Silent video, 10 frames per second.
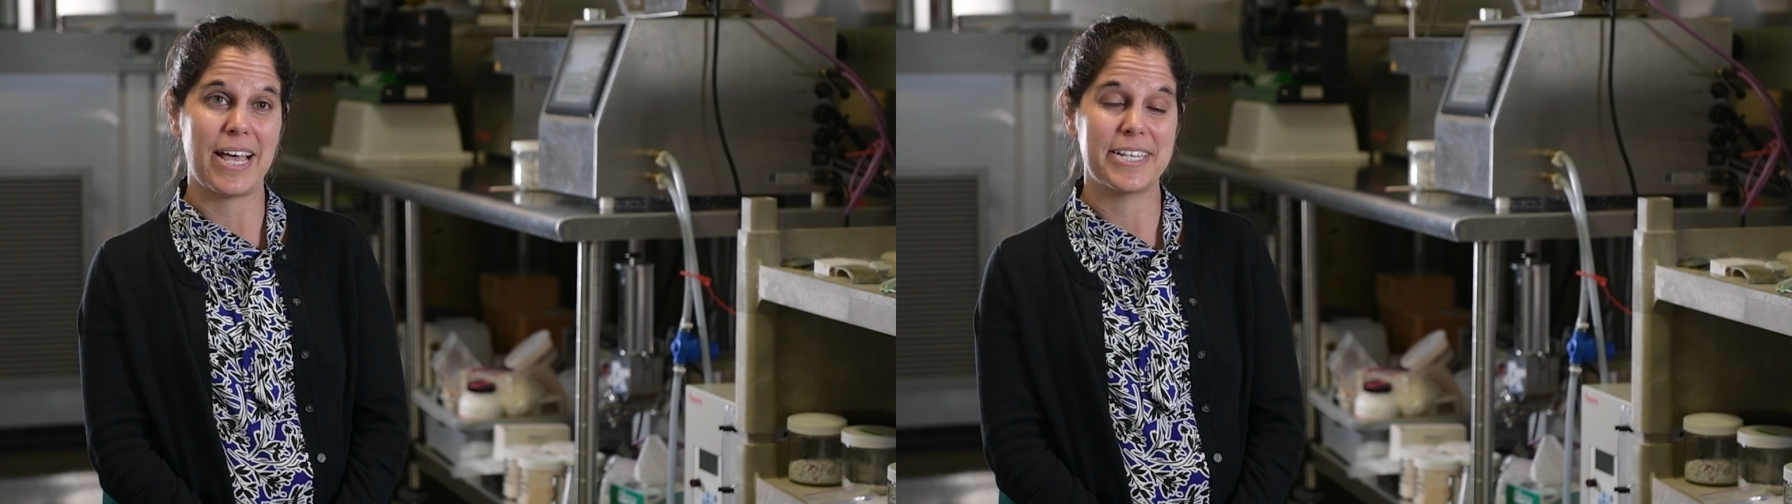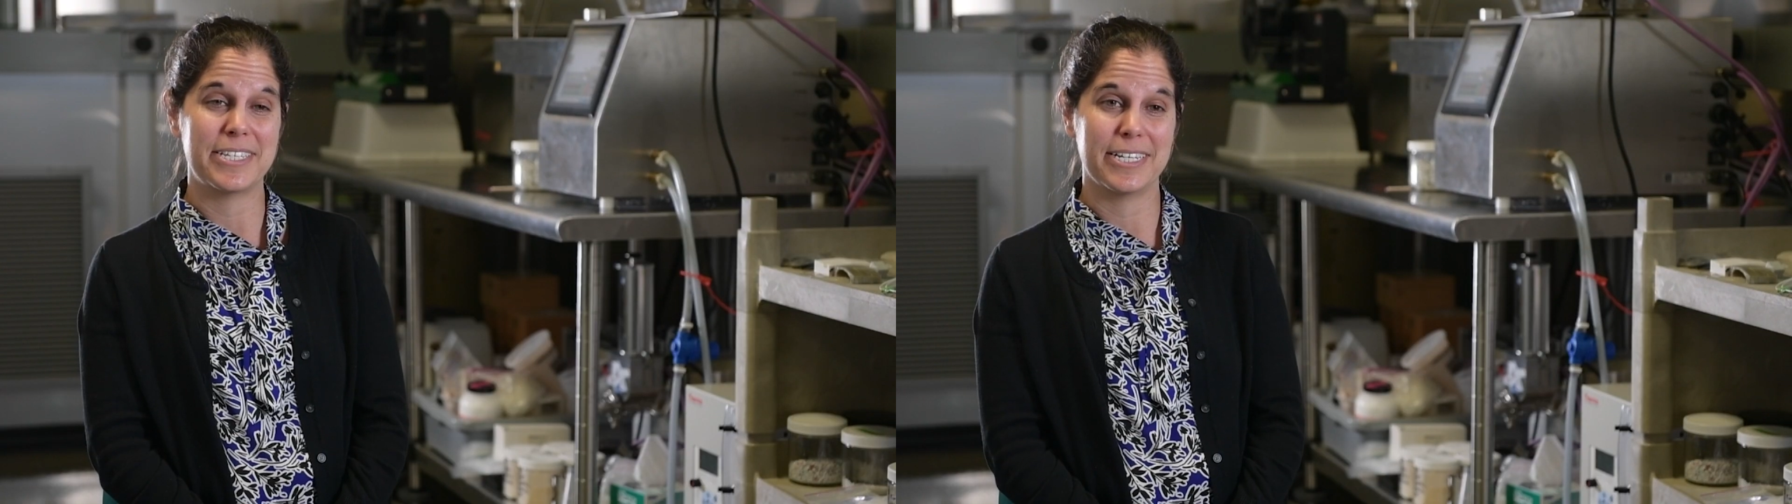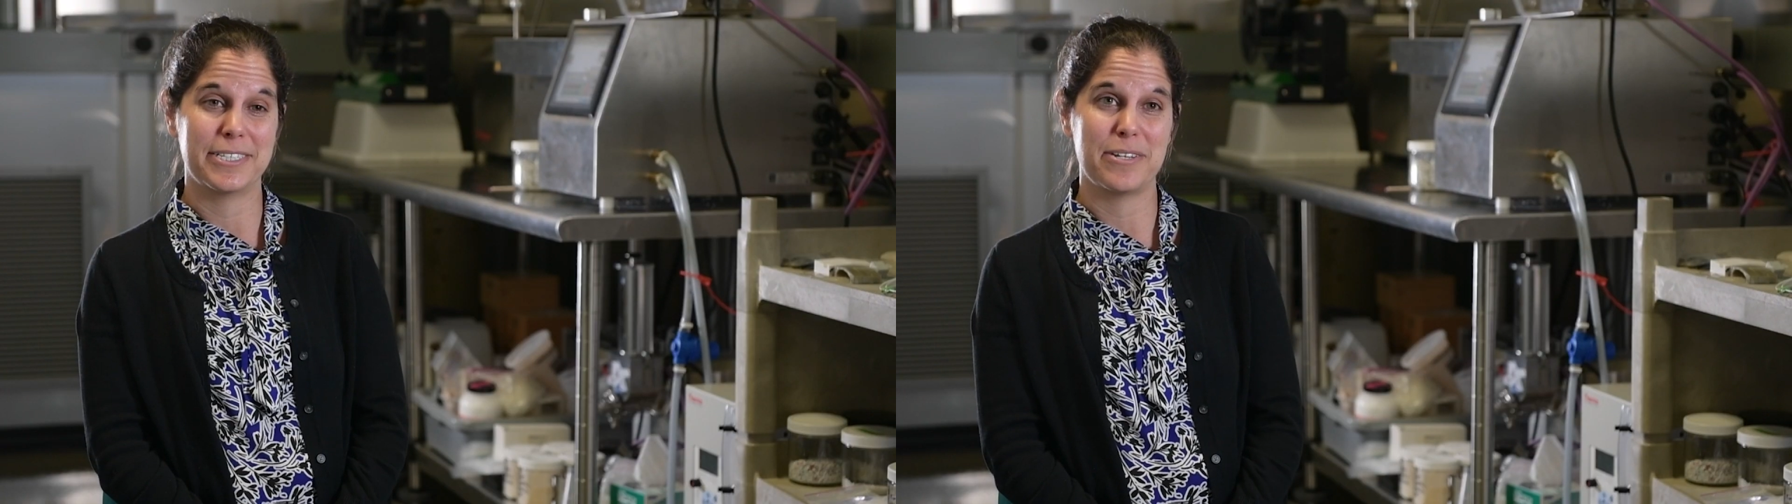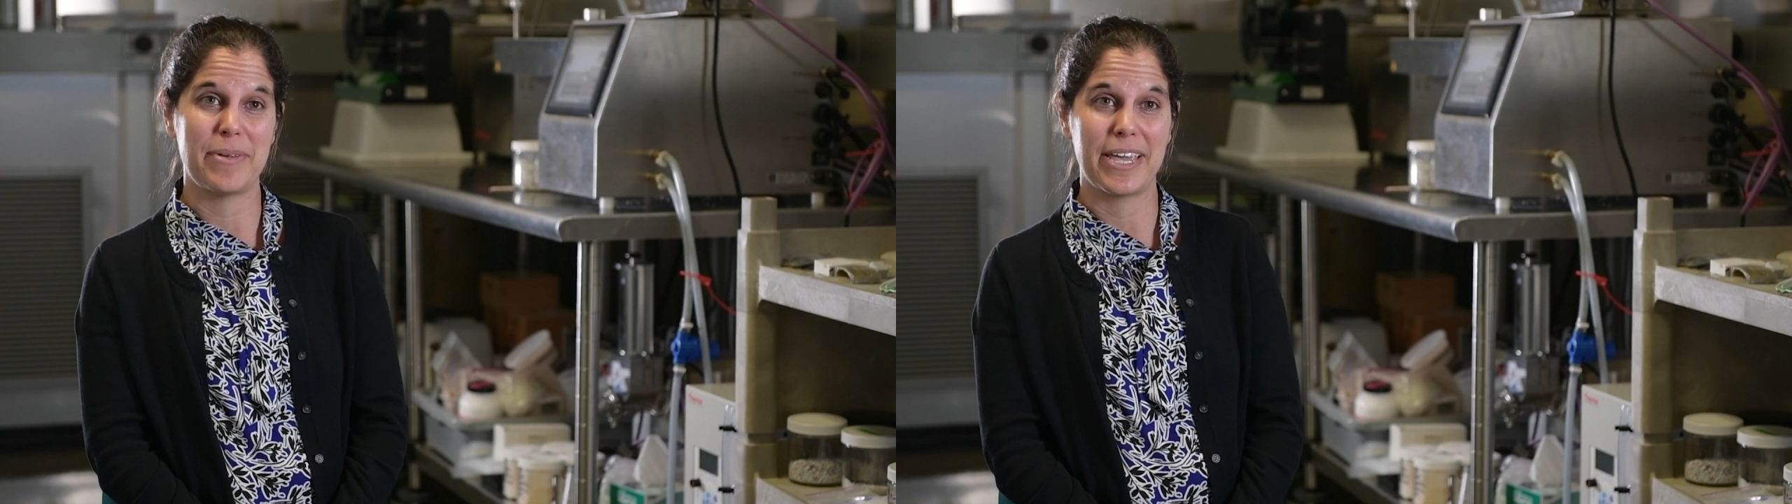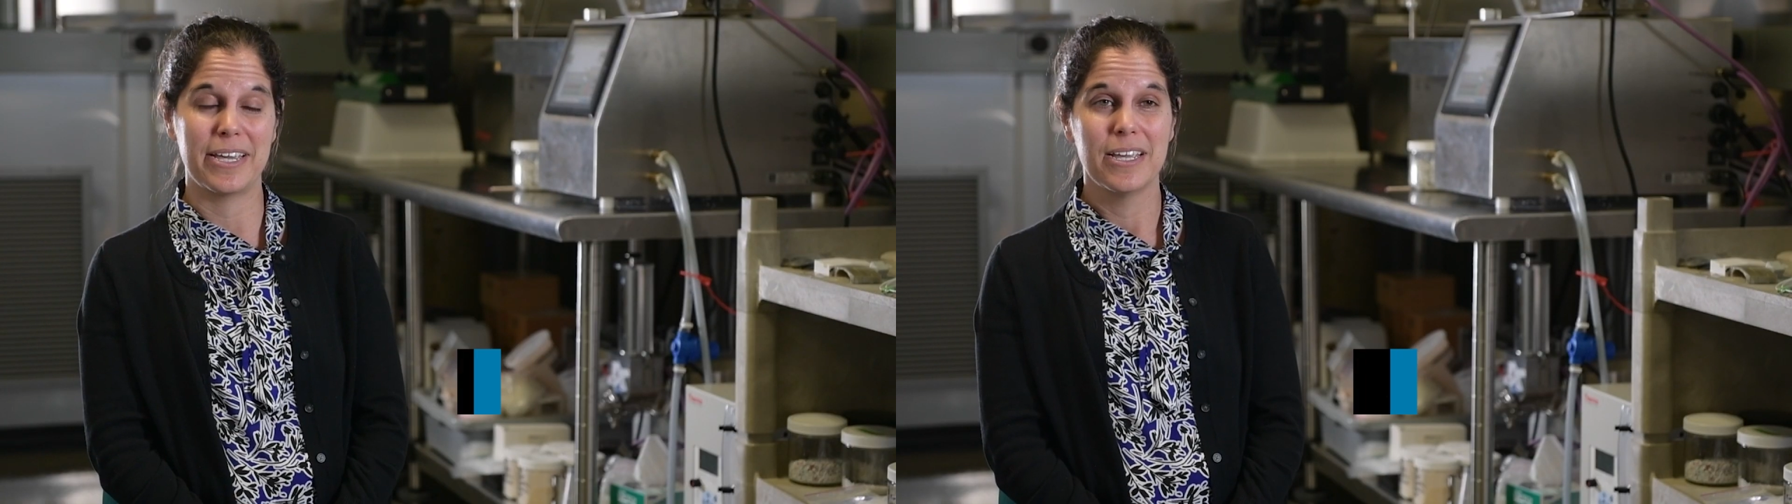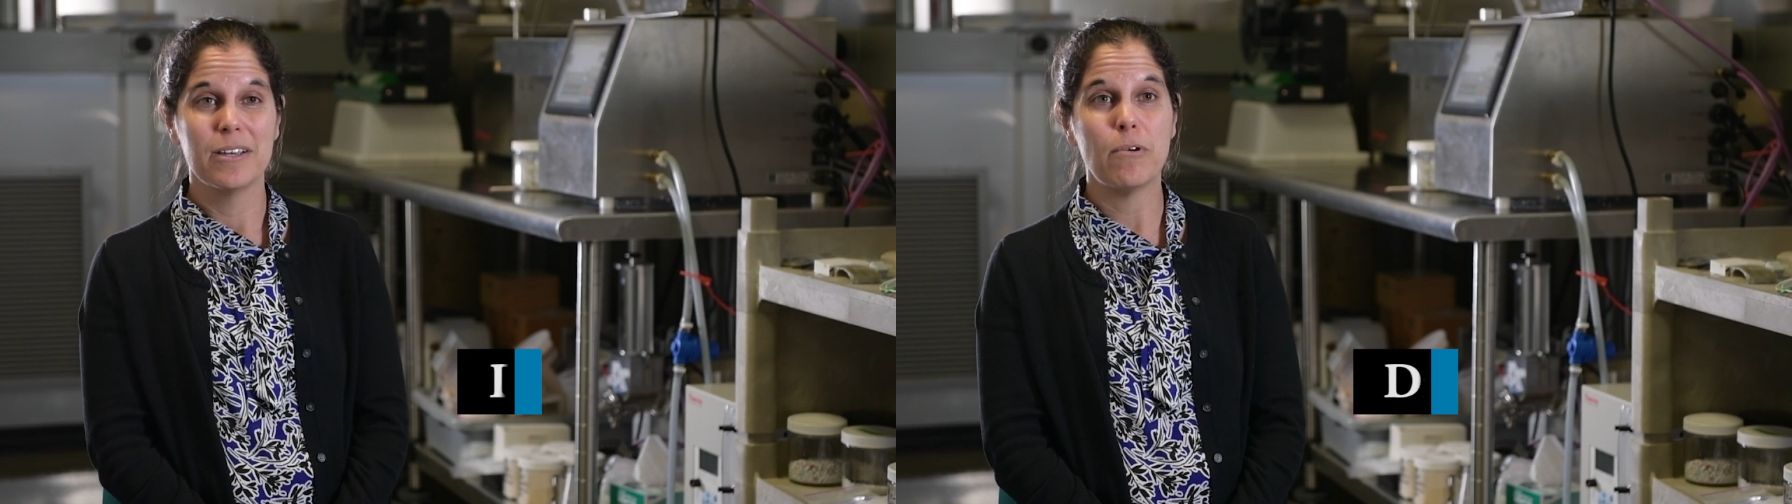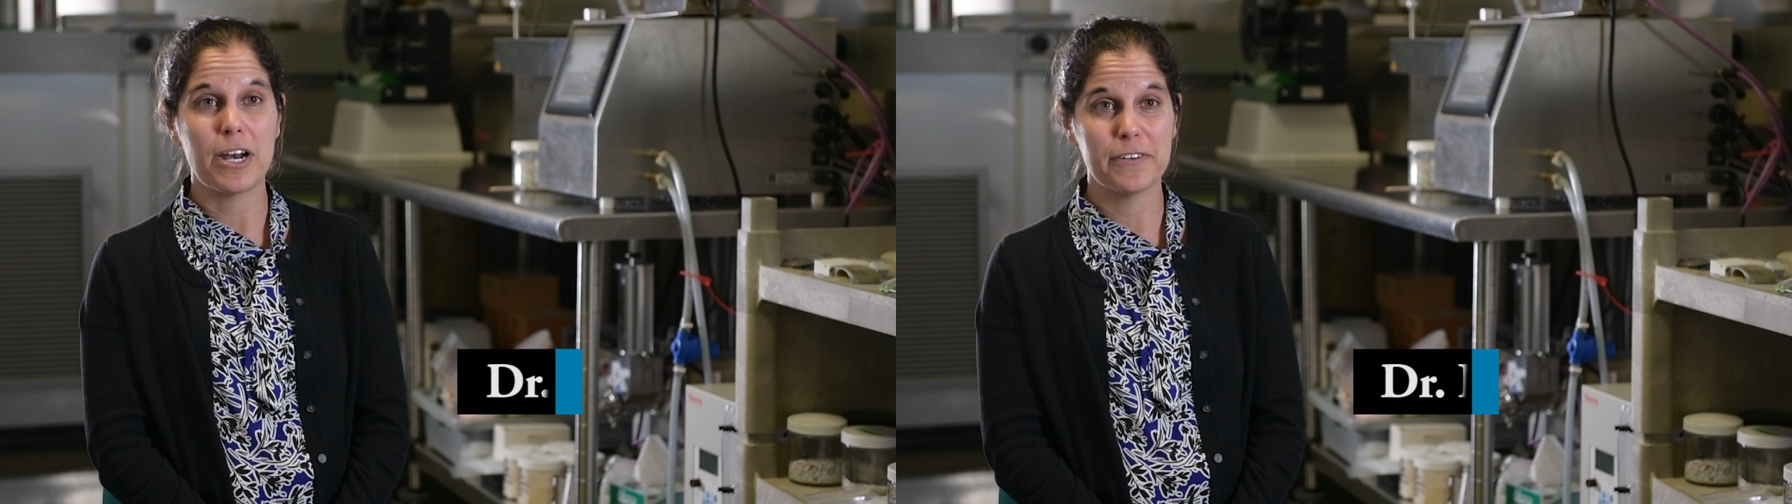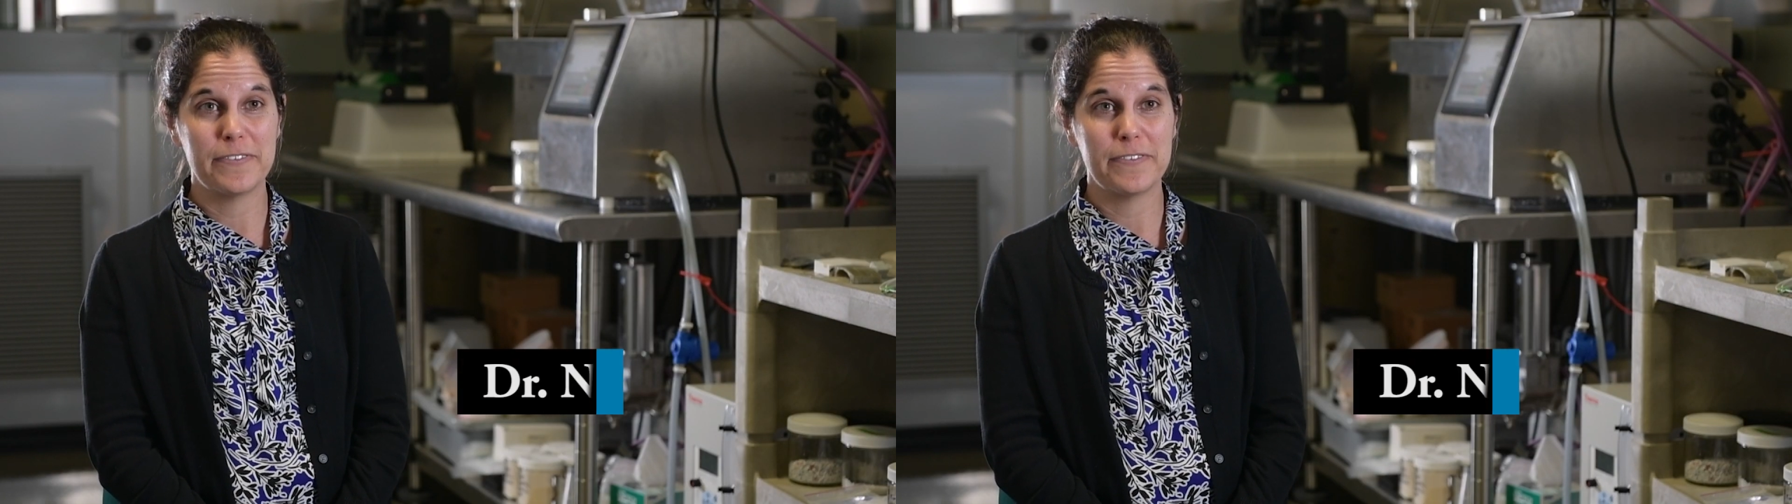plastics to make water